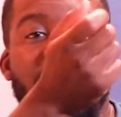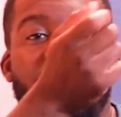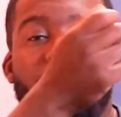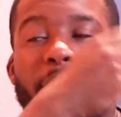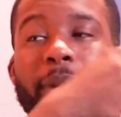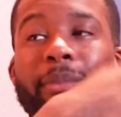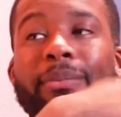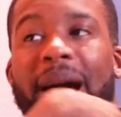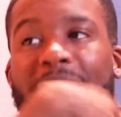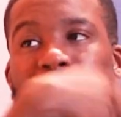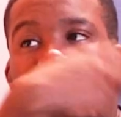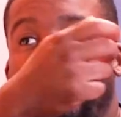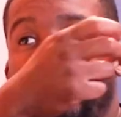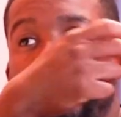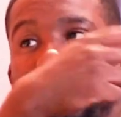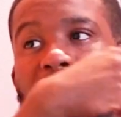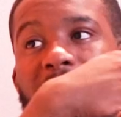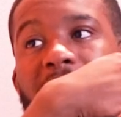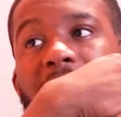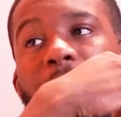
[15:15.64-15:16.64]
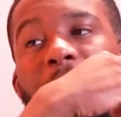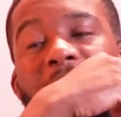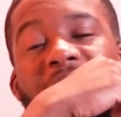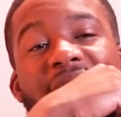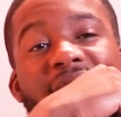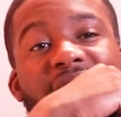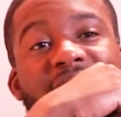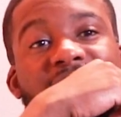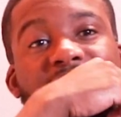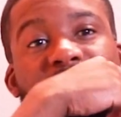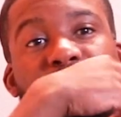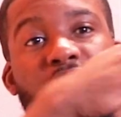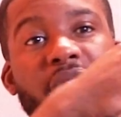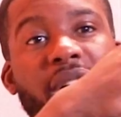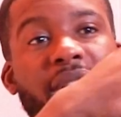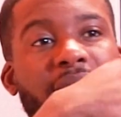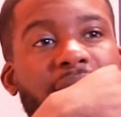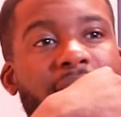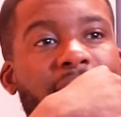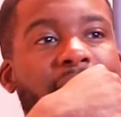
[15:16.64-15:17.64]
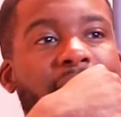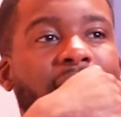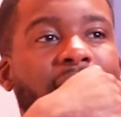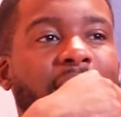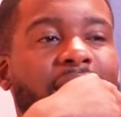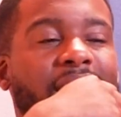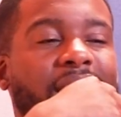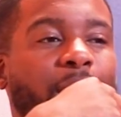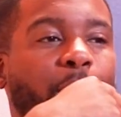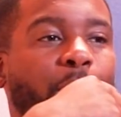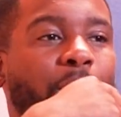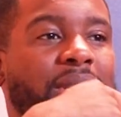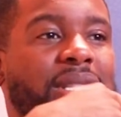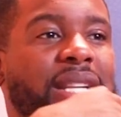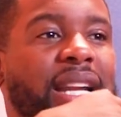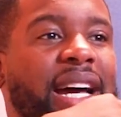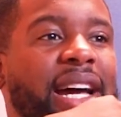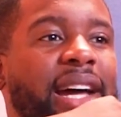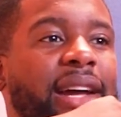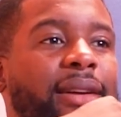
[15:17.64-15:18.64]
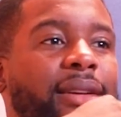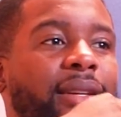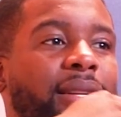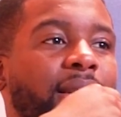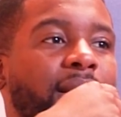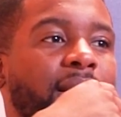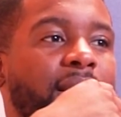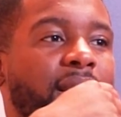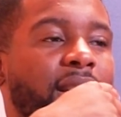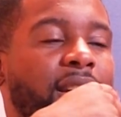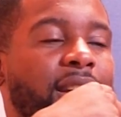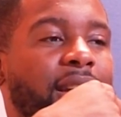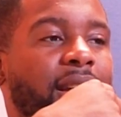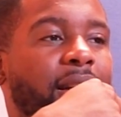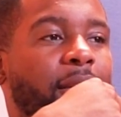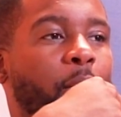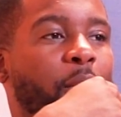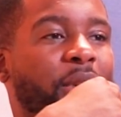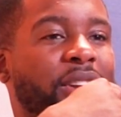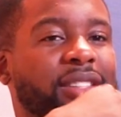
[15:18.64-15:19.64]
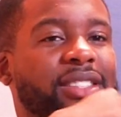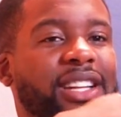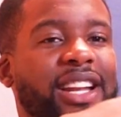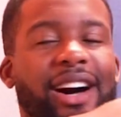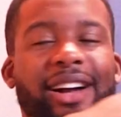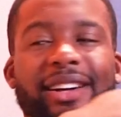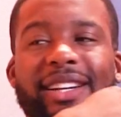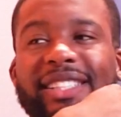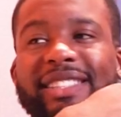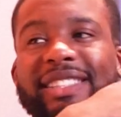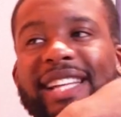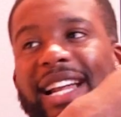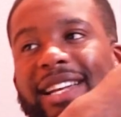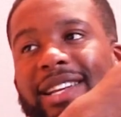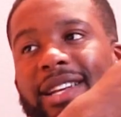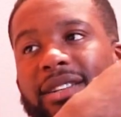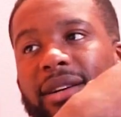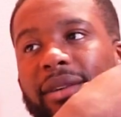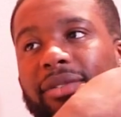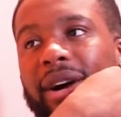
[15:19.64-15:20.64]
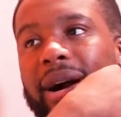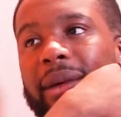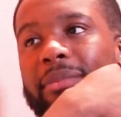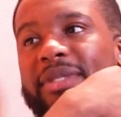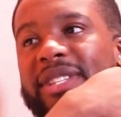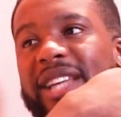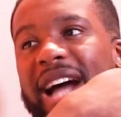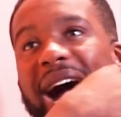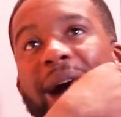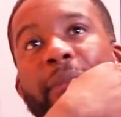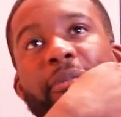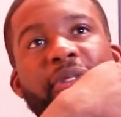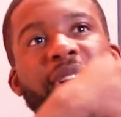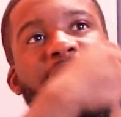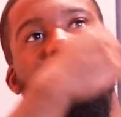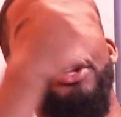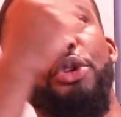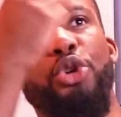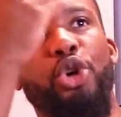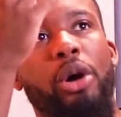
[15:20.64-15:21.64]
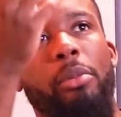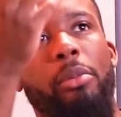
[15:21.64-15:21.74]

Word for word: we're mad cool now. But at the start, it was like, we just didn't understand each other. I'm I'm thinking you're